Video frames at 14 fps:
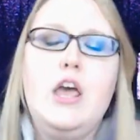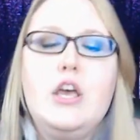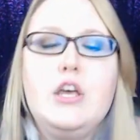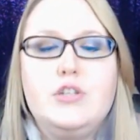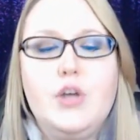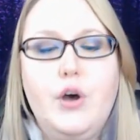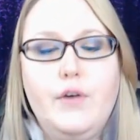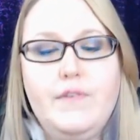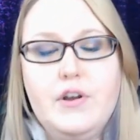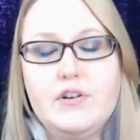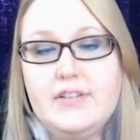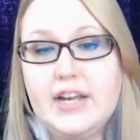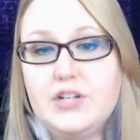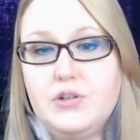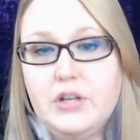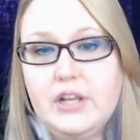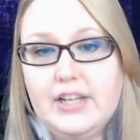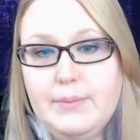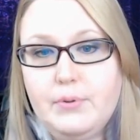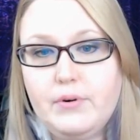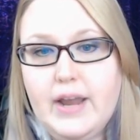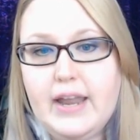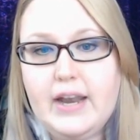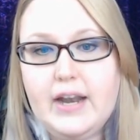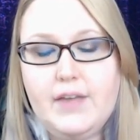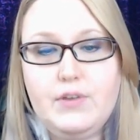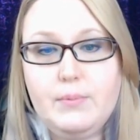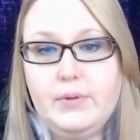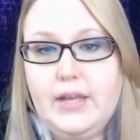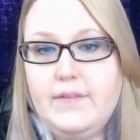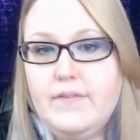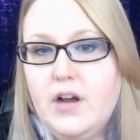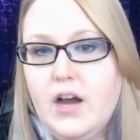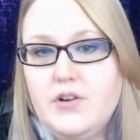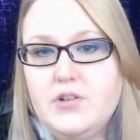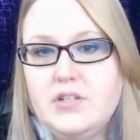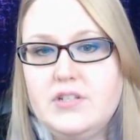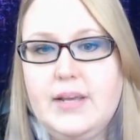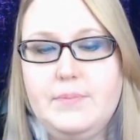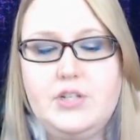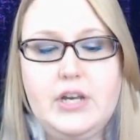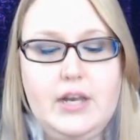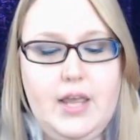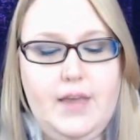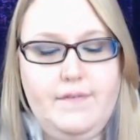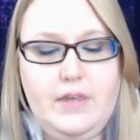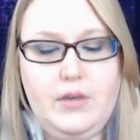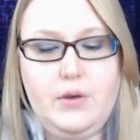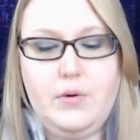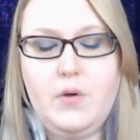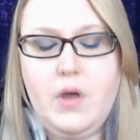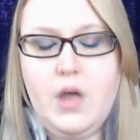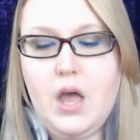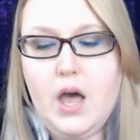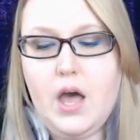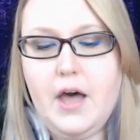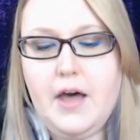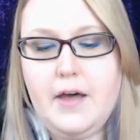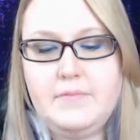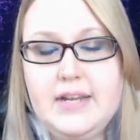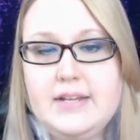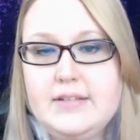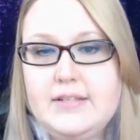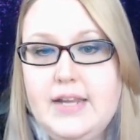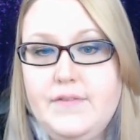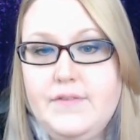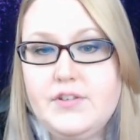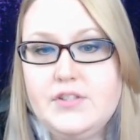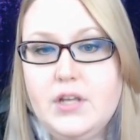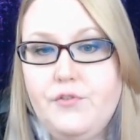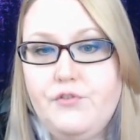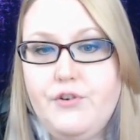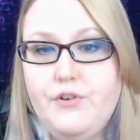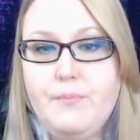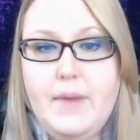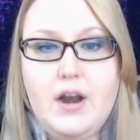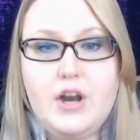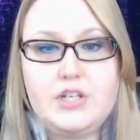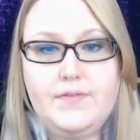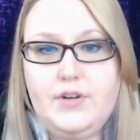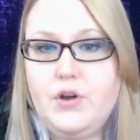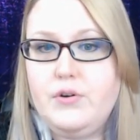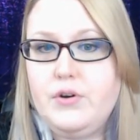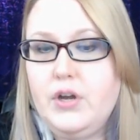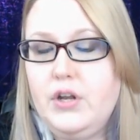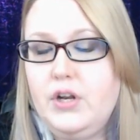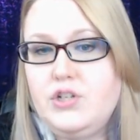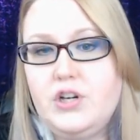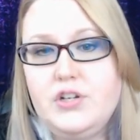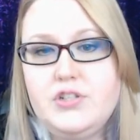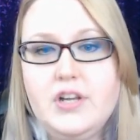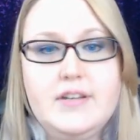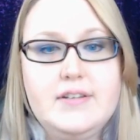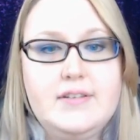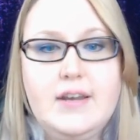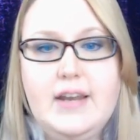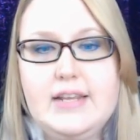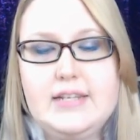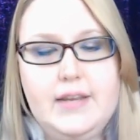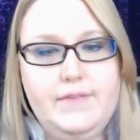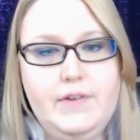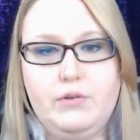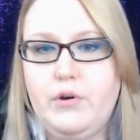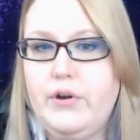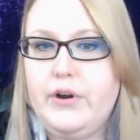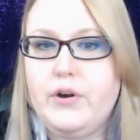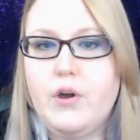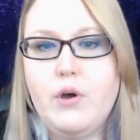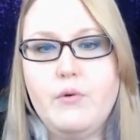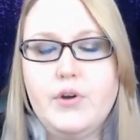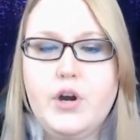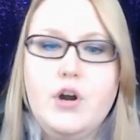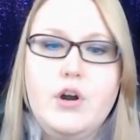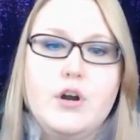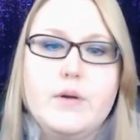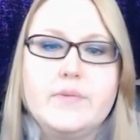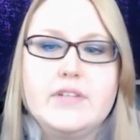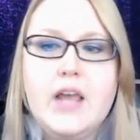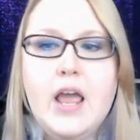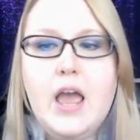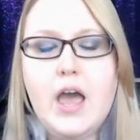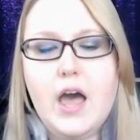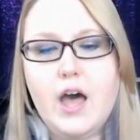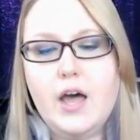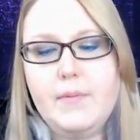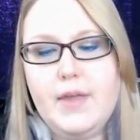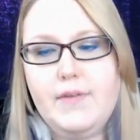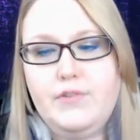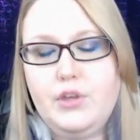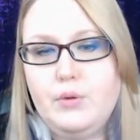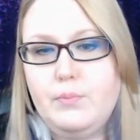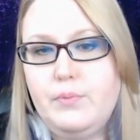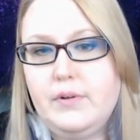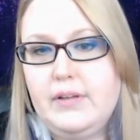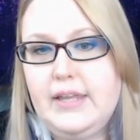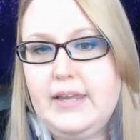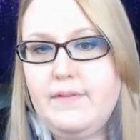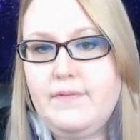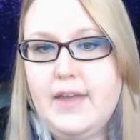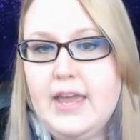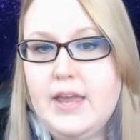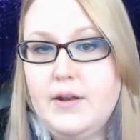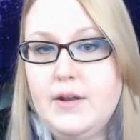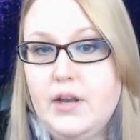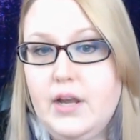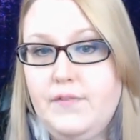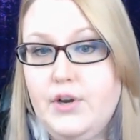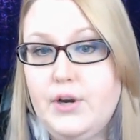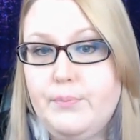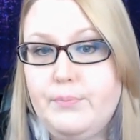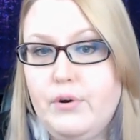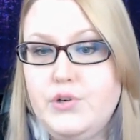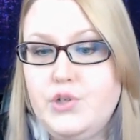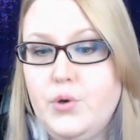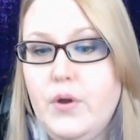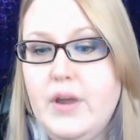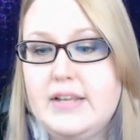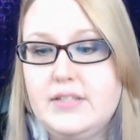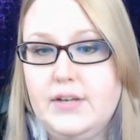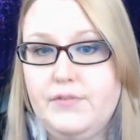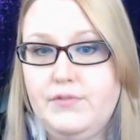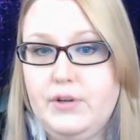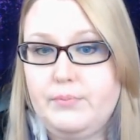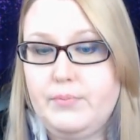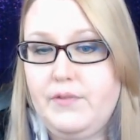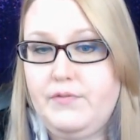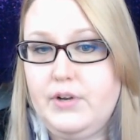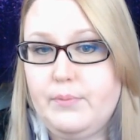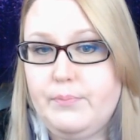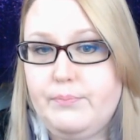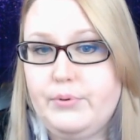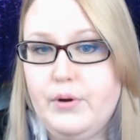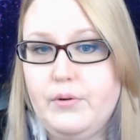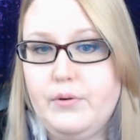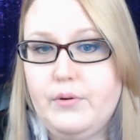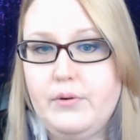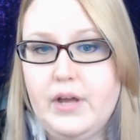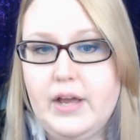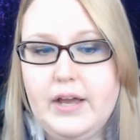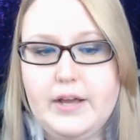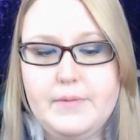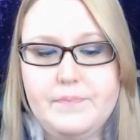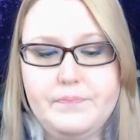So if you're sexually liberated, if you believe in contraception, if you um, didn't save yourself for marriage, if you don't go to church on Sundays, if you grow your own herbs, um, if you believe in, if you're pro-choice, if you if you're pro um,